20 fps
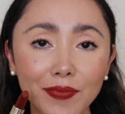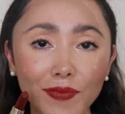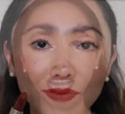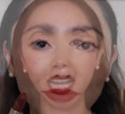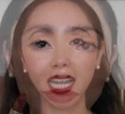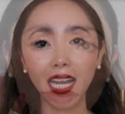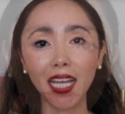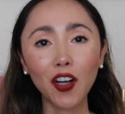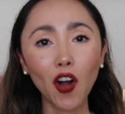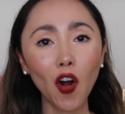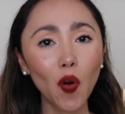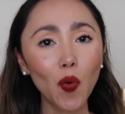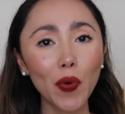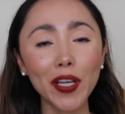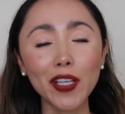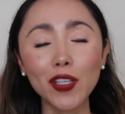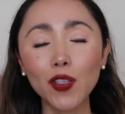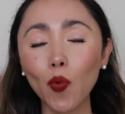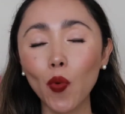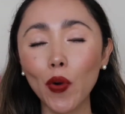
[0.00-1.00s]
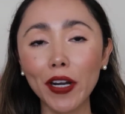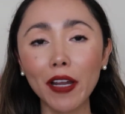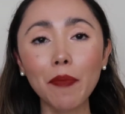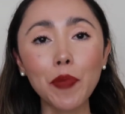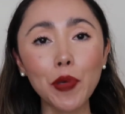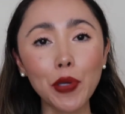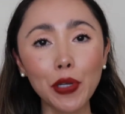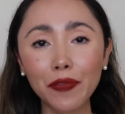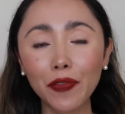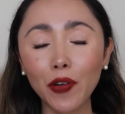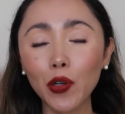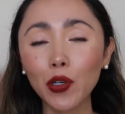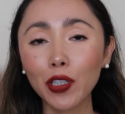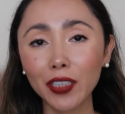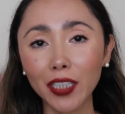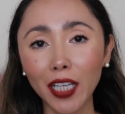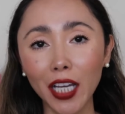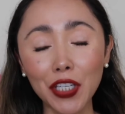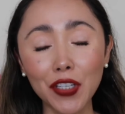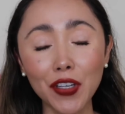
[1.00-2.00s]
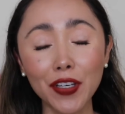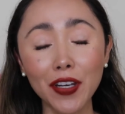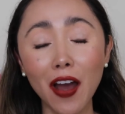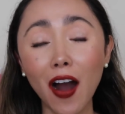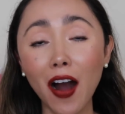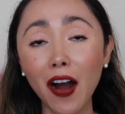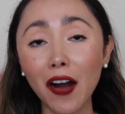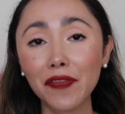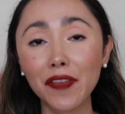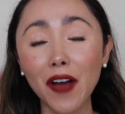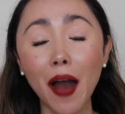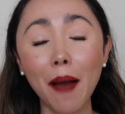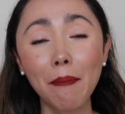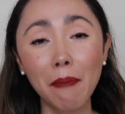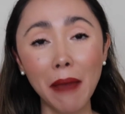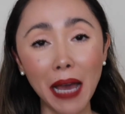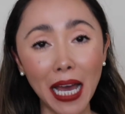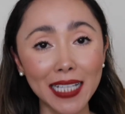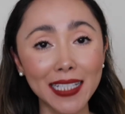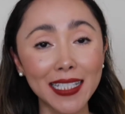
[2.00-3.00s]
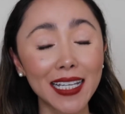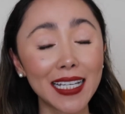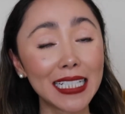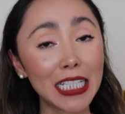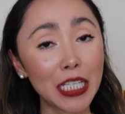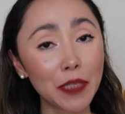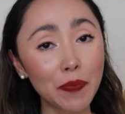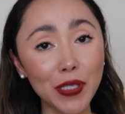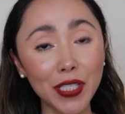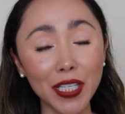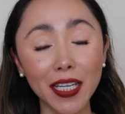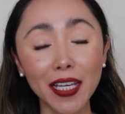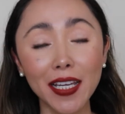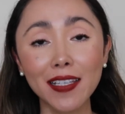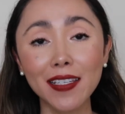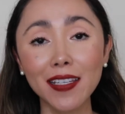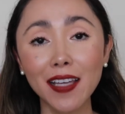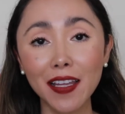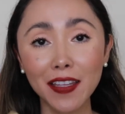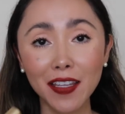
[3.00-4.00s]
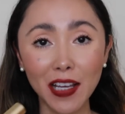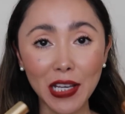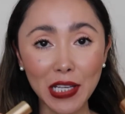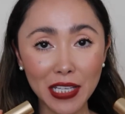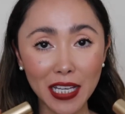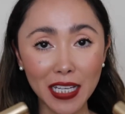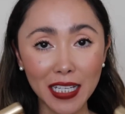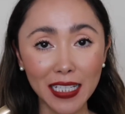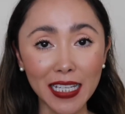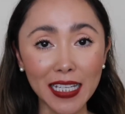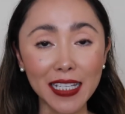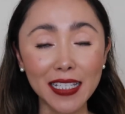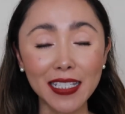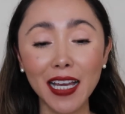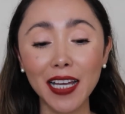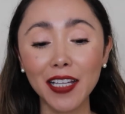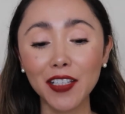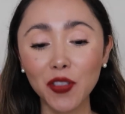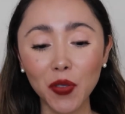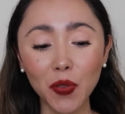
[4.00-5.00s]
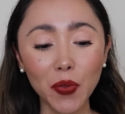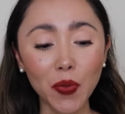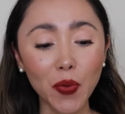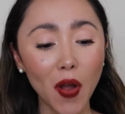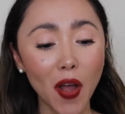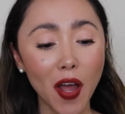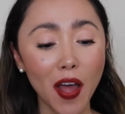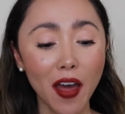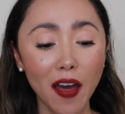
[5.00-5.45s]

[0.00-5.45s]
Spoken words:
Like always, what a beautiful collection of matte lipsticks does Lisa do.